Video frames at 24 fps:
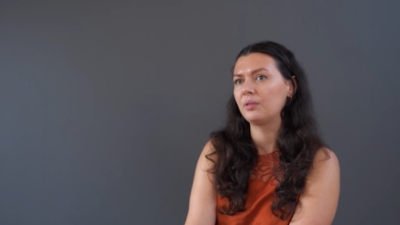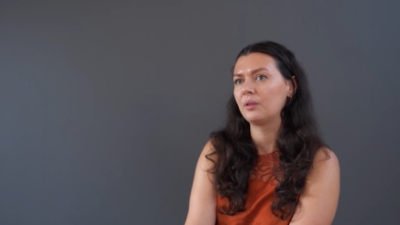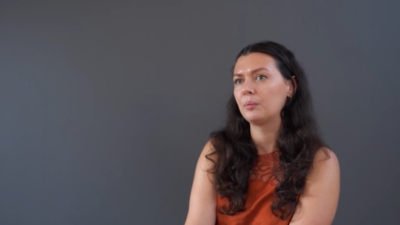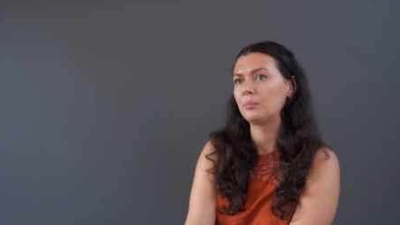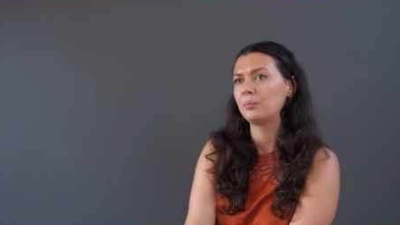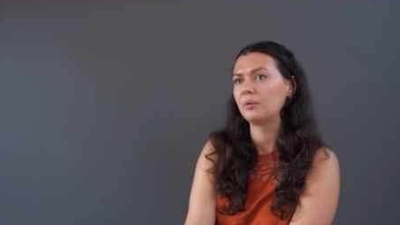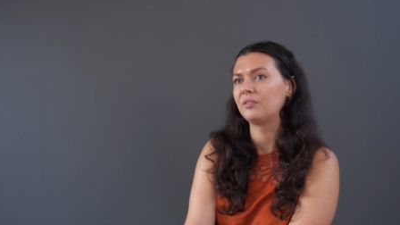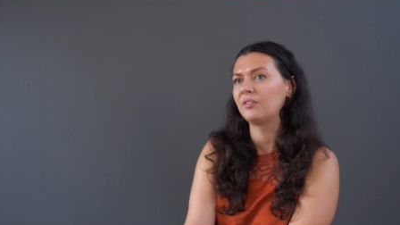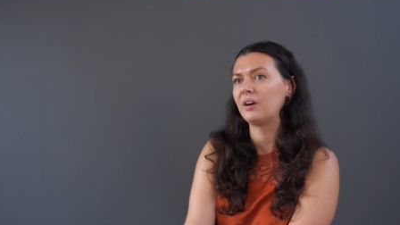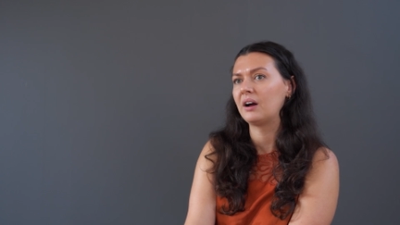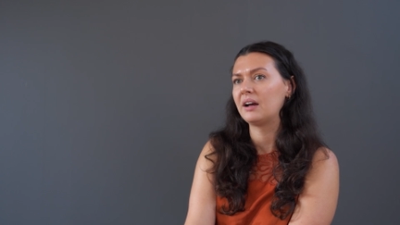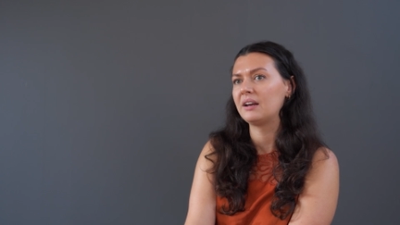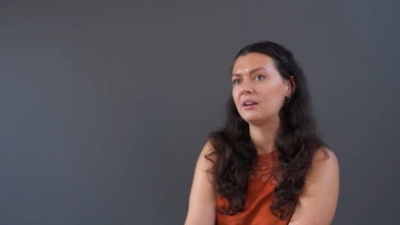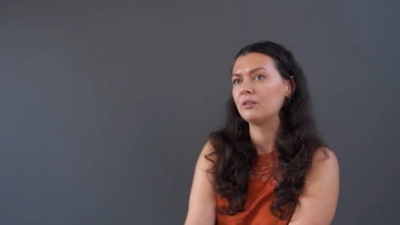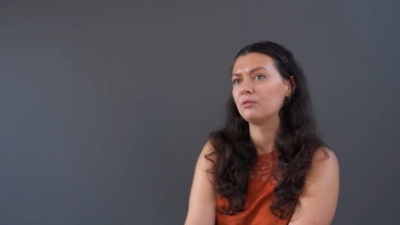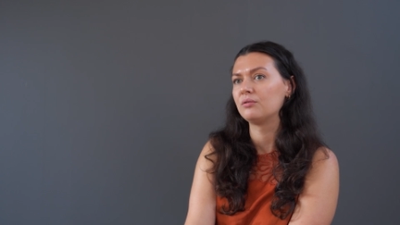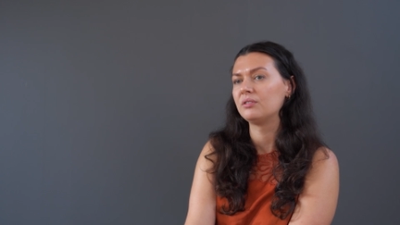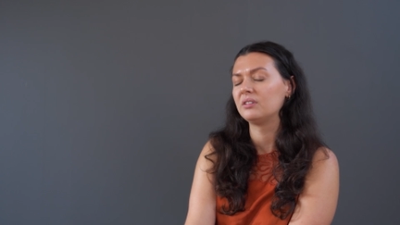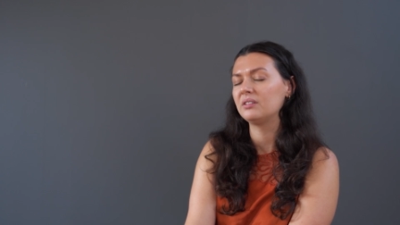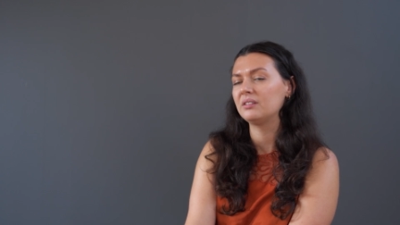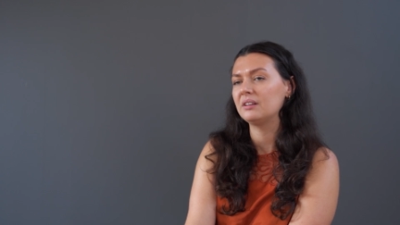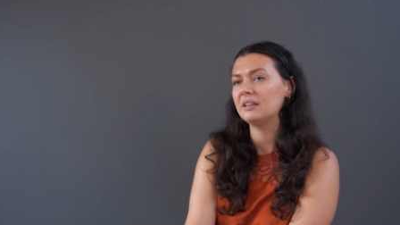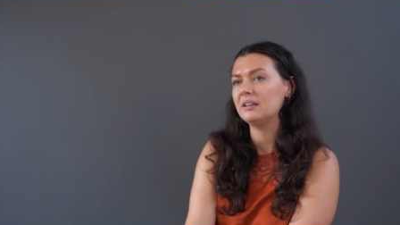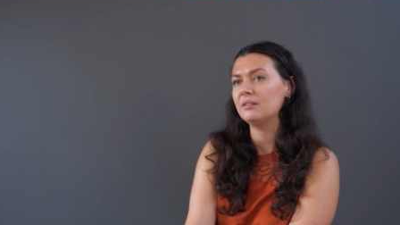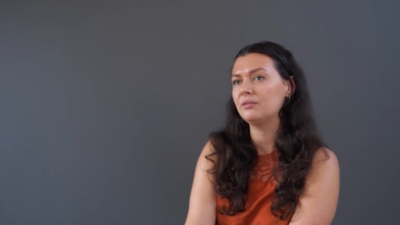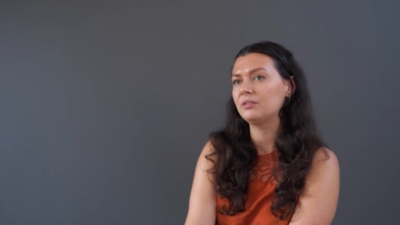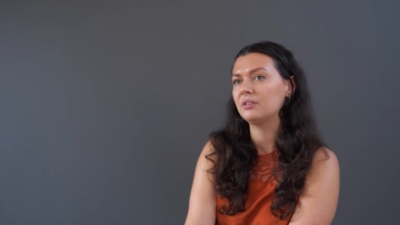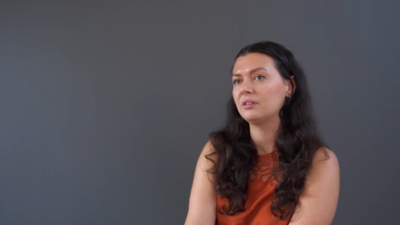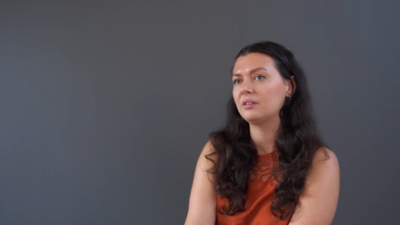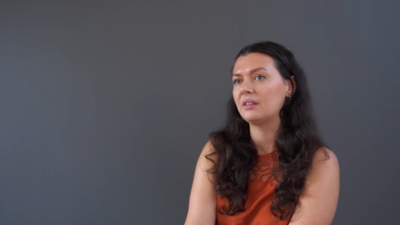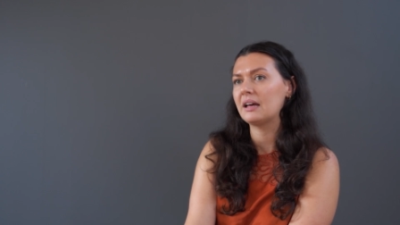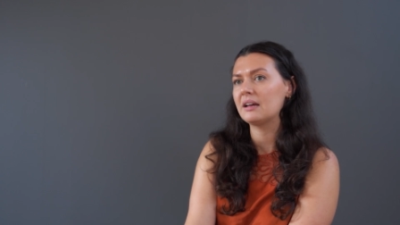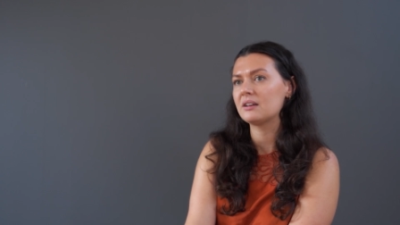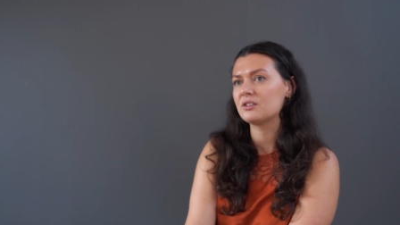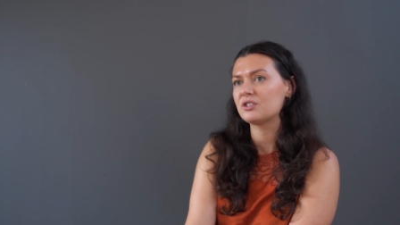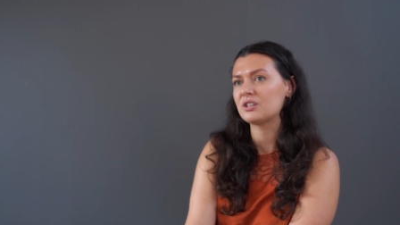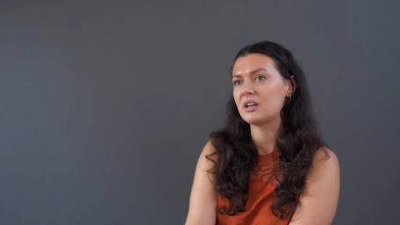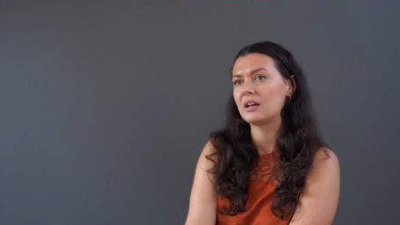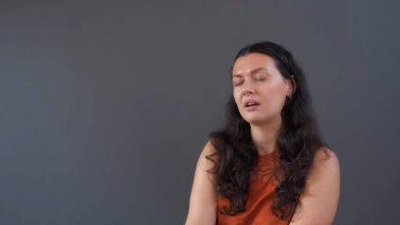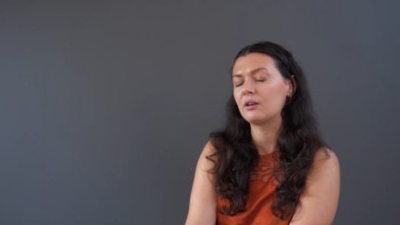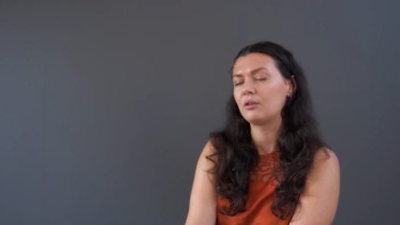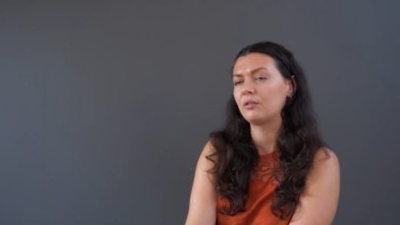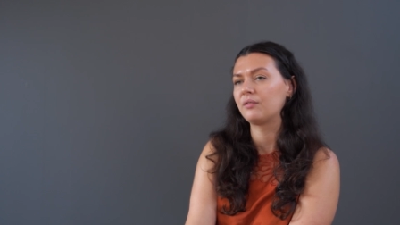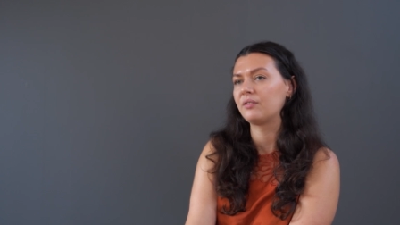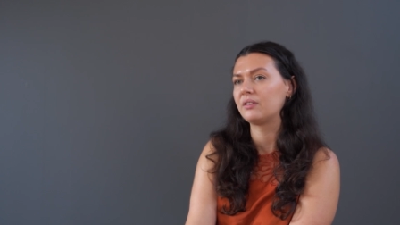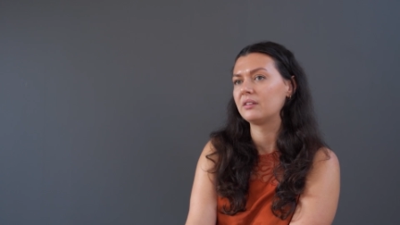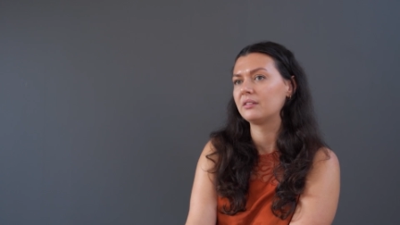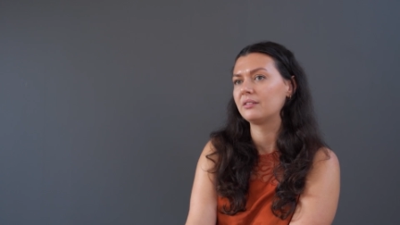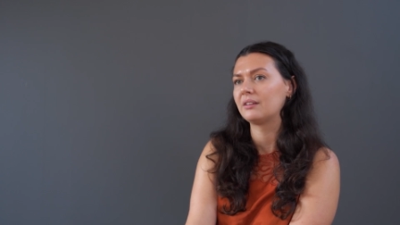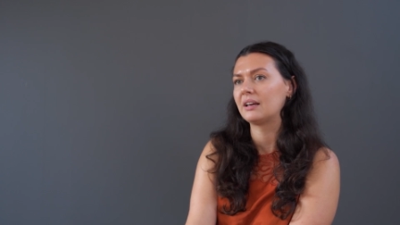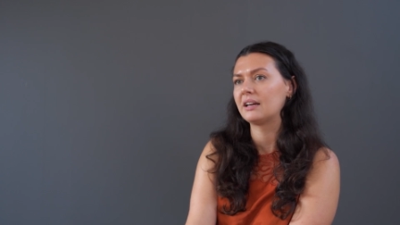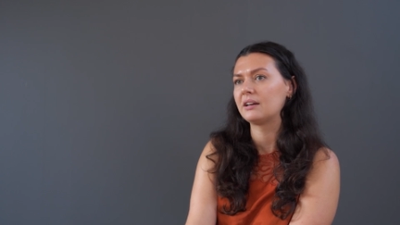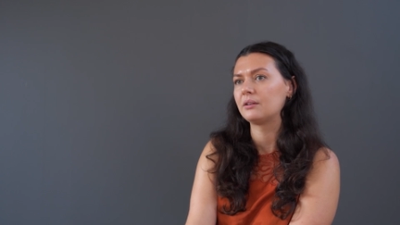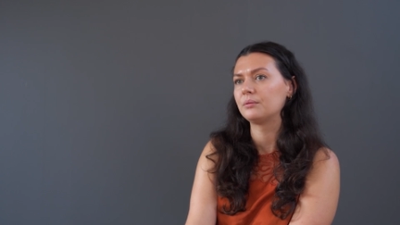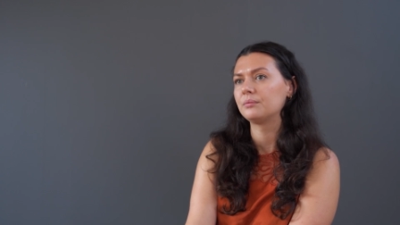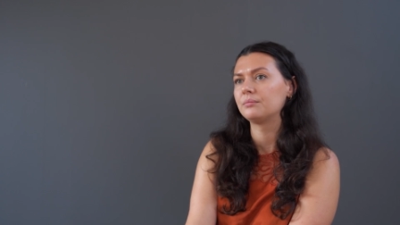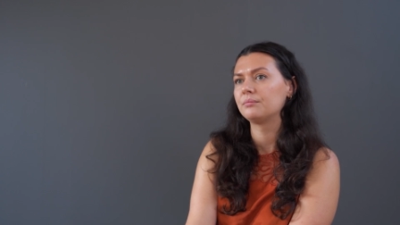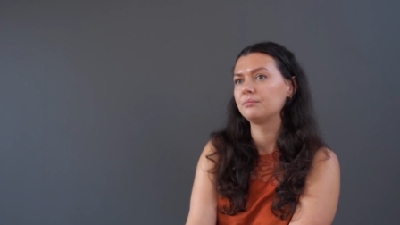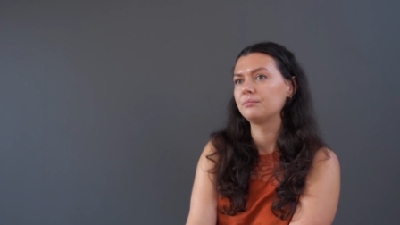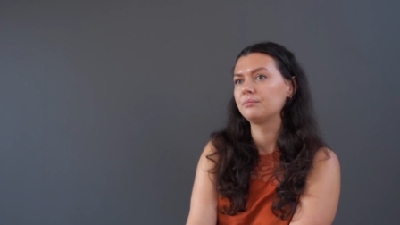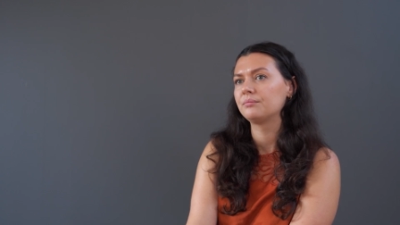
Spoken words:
the provider receives their share of the sale.